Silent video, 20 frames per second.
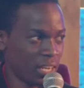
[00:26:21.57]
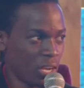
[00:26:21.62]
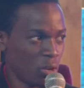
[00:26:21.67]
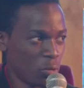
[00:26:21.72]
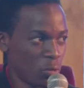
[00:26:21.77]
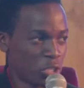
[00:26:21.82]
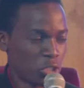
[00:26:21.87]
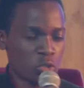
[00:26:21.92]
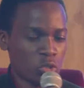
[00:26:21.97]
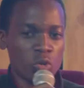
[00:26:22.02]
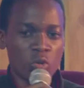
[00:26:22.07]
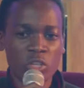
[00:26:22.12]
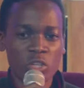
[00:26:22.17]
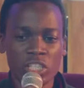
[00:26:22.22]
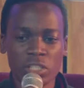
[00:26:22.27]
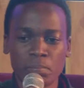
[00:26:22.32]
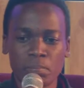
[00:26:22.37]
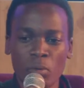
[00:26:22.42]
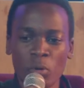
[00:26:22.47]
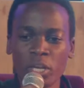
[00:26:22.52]
We saw
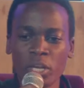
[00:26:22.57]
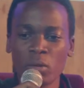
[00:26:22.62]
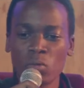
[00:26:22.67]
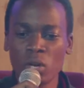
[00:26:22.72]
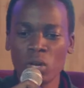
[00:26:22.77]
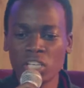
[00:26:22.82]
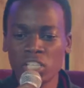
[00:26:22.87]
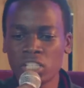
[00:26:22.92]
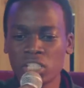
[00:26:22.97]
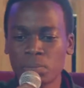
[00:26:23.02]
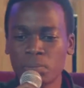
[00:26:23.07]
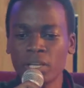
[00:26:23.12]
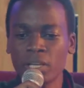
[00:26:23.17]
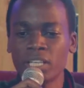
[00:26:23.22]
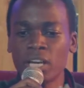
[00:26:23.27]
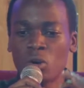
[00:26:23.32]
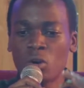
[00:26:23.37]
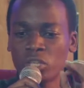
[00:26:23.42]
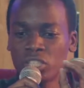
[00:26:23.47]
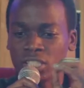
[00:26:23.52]
this boy, he went to
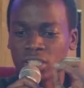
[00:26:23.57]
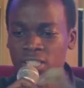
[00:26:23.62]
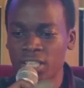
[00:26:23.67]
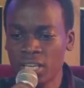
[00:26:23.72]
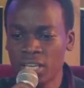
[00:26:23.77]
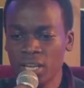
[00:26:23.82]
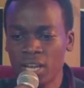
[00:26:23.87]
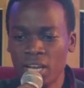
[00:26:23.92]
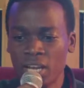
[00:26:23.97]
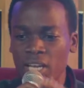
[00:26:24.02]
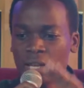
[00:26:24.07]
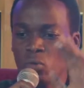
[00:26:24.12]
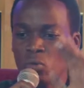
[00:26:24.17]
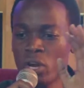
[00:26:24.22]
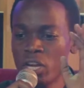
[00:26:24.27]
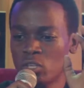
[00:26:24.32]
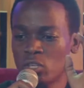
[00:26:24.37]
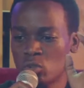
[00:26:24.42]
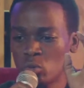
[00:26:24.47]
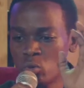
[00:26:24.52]
the
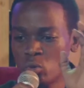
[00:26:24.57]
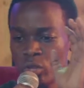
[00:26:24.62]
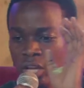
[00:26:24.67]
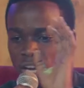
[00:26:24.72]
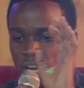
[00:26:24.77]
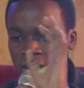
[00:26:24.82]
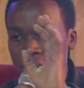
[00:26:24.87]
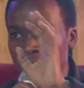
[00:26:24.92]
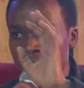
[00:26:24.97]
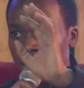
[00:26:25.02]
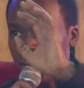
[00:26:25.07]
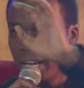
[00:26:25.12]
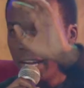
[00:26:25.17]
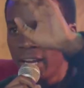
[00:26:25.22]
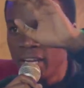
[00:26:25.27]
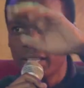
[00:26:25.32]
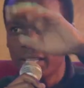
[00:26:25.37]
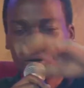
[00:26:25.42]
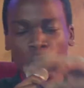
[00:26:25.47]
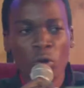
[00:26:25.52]

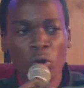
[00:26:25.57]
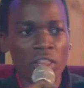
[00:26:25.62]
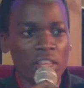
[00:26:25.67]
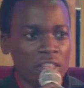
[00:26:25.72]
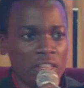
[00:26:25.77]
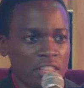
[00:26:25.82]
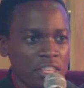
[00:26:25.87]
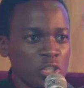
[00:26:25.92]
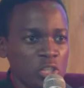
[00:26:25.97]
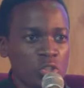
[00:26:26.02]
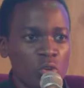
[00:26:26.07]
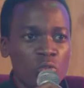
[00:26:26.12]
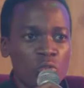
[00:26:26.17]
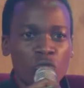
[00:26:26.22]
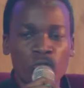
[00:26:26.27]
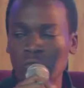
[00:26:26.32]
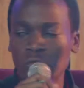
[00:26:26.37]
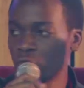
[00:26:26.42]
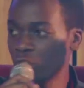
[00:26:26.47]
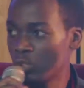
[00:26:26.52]
way the things
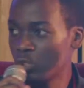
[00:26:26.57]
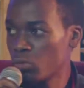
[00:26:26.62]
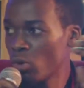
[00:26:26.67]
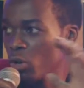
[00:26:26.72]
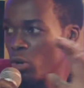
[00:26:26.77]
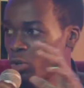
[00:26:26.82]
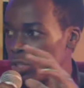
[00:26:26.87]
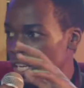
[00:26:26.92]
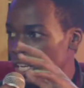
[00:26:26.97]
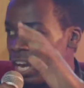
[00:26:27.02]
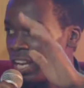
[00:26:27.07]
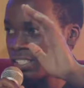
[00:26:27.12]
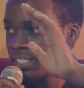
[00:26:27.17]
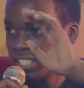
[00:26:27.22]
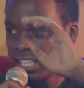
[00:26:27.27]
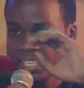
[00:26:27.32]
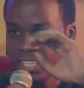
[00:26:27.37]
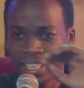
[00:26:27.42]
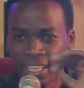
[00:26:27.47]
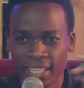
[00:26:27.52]
of this world
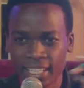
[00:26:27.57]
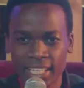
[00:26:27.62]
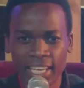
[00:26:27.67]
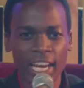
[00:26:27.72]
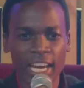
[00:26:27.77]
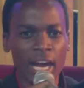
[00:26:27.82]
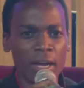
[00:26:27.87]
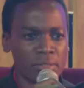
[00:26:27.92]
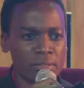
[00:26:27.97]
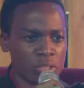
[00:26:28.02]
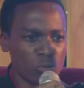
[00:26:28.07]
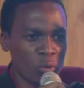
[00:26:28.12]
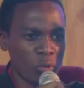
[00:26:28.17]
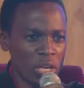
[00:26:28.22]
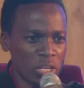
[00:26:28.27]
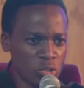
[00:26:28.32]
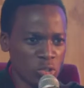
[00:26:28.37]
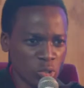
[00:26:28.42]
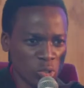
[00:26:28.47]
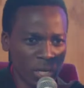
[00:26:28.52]
does, like the clubs, he
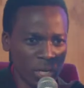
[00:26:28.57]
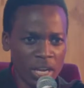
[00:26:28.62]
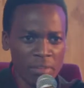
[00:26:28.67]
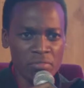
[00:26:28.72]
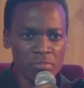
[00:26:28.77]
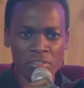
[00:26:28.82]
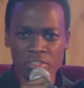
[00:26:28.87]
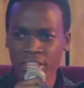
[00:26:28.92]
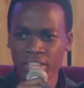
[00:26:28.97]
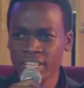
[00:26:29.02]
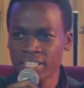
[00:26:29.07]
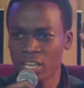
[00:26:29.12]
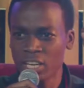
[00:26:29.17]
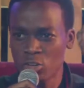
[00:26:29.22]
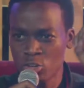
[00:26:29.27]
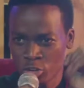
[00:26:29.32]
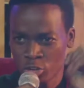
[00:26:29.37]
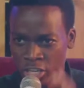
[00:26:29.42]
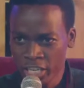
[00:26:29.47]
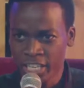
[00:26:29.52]
went to everything, the
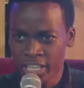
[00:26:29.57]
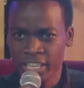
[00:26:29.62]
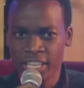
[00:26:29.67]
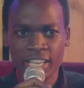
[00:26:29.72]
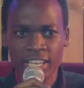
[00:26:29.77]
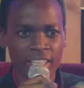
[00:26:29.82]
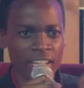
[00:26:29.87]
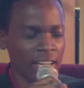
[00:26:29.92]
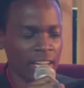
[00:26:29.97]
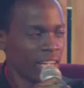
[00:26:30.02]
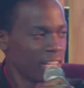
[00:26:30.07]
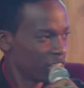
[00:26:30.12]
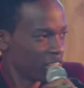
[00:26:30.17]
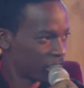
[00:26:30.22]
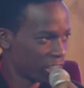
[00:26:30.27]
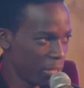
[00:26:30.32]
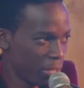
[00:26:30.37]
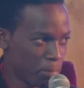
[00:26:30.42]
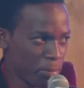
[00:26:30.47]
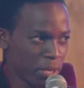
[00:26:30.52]
drinking, the
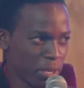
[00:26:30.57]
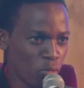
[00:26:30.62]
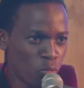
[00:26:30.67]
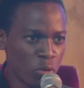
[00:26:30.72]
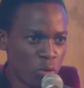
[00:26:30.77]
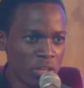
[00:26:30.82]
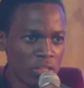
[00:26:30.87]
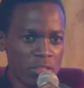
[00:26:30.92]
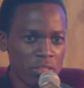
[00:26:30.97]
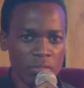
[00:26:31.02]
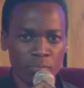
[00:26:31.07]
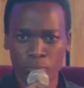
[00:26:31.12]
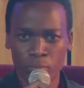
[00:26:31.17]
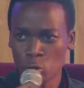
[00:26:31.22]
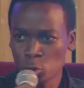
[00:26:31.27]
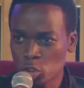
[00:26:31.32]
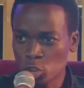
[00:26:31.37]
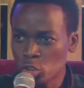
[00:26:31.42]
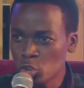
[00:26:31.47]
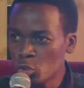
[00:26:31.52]
sleeping with
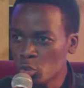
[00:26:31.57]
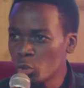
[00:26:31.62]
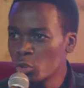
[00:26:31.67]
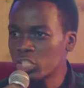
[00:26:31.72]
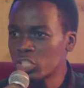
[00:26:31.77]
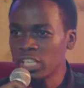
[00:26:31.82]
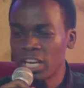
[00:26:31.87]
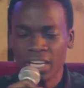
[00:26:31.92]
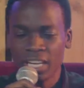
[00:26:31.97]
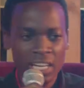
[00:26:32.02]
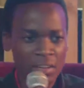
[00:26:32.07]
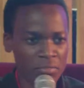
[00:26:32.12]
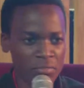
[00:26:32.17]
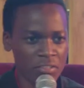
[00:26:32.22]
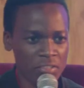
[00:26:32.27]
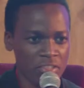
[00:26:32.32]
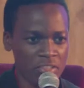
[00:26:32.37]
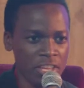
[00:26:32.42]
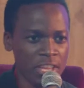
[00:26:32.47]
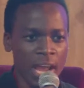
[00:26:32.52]
prostitutes and
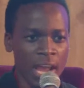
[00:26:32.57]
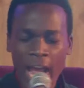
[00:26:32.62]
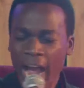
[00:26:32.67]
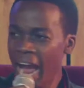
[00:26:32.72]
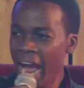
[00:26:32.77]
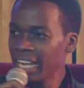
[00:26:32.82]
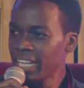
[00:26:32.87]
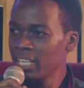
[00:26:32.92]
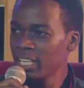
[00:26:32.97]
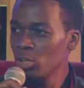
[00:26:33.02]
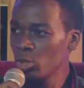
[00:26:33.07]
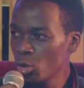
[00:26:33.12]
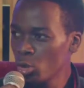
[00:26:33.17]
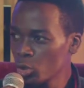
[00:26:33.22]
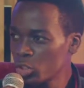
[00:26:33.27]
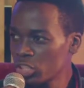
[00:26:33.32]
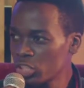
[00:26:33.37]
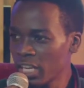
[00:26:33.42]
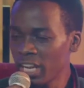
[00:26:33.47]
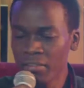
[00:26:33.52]
everything, and he
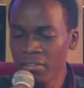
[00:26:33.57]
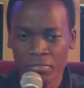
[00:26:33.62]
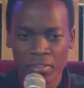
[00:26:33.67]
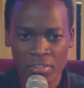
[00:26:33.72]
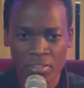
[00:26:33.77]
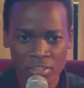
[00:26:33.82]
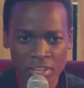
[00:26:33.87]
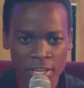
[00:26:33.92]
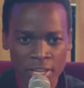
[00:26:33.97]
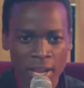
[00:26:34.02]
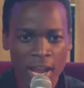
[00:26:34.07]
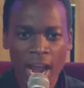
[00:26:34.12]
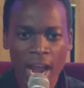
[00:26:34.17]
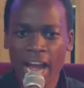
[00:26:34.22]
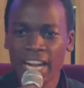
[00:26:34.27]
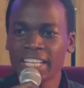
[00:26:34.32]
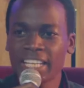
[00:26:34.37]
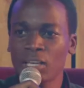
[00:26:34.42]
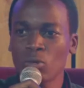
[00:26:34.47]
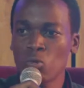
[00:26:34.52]
lost everything.
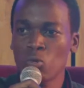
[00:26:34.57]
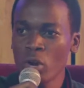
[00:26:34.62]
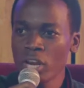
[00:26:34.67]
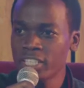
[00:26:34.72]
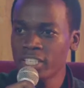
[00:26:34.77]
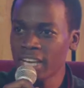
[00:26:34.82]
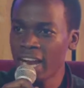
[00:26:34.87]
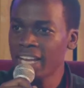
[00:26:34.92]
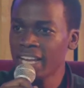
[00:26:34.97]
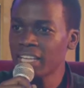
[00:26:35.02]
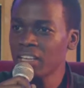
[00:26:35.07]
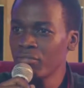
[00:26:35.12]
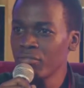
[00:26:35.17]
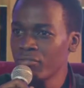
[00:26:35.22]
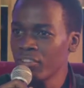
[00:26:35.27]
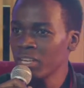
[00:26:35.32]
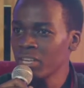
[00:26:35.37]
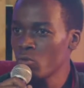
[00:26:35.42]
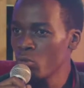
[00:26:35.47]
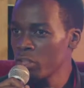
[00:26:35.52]
And he went and he
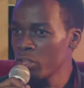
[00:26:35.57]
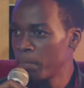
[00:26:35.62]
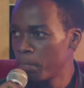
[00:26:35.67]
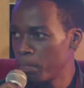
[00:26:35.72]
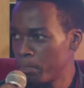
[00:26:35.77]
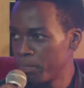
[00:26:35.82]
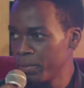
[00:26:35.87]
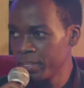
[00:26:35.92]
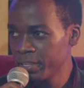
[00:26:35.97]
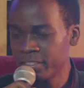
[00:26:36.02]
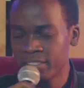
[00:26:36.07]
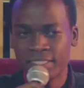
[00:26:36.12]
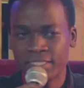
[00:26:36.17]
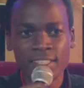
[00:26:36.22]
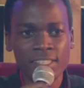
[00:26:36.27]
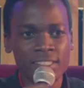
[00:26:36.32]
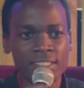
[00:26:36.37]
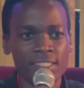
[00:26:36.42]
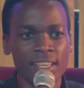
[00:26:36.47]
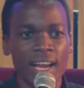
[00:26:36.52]
fed with pigs. This,